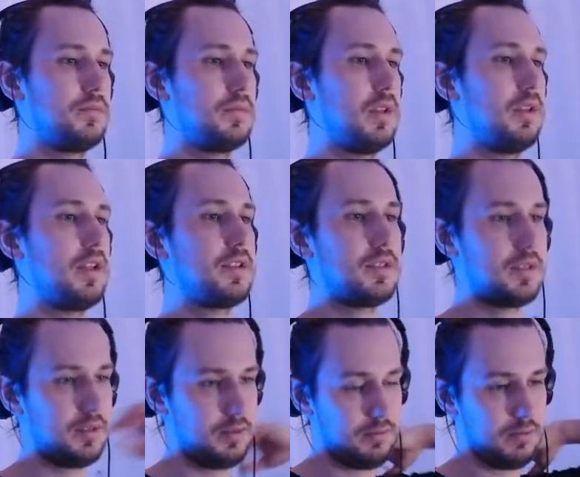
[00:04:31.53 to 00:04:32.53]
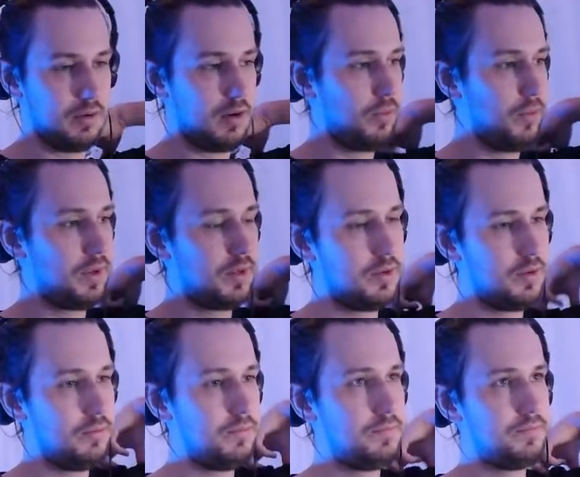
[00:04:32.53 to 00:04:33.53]
And that's all we can
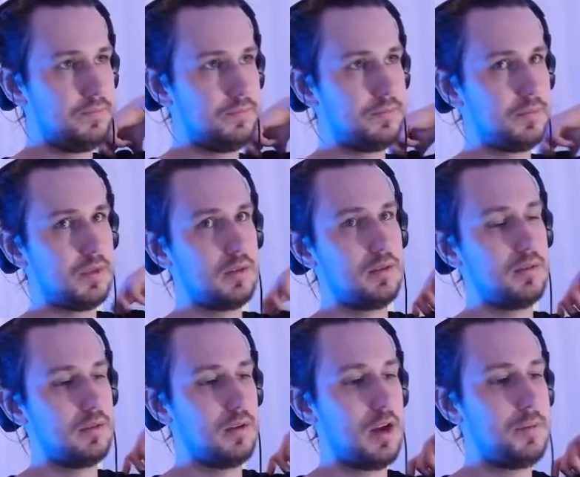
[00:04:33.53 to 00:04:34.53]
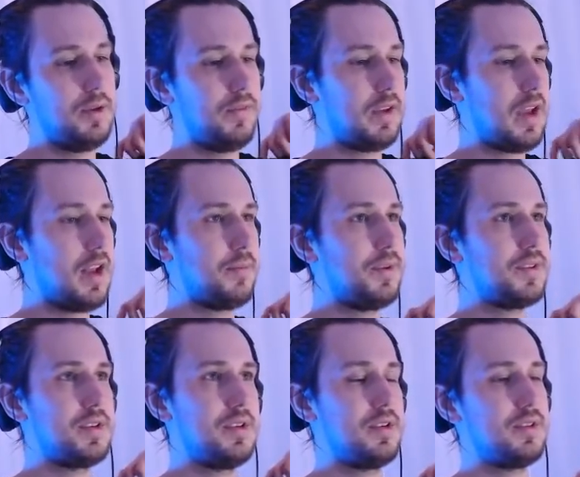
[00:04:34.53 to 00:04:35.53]
do. I mean, if he canopies
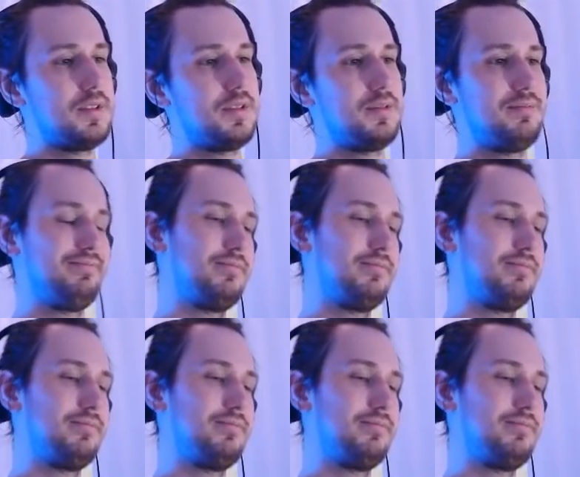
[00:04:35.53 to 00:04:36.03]
here, it's